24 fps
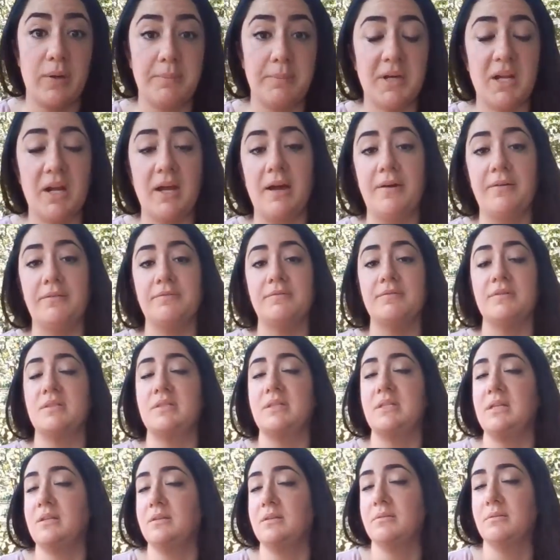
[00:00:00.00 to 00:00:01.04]
I'm going to have
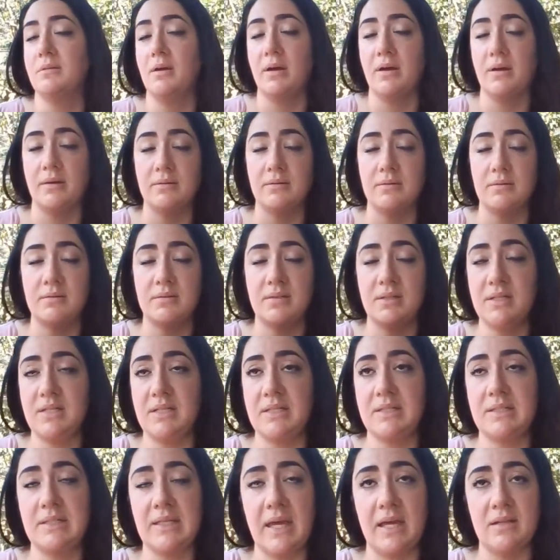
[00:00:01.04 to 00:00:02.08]

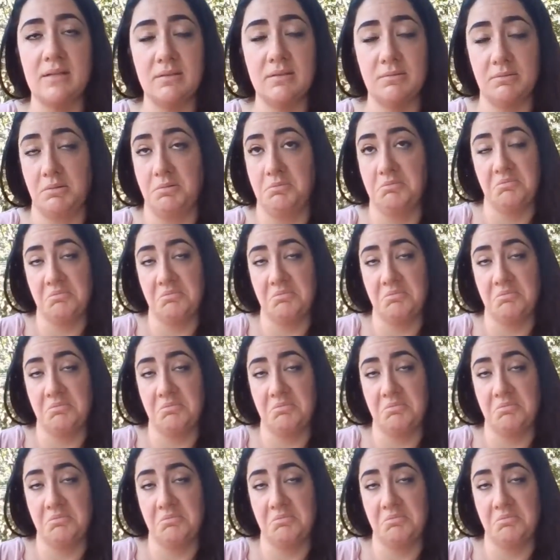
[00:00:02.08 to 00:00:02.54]
CT scans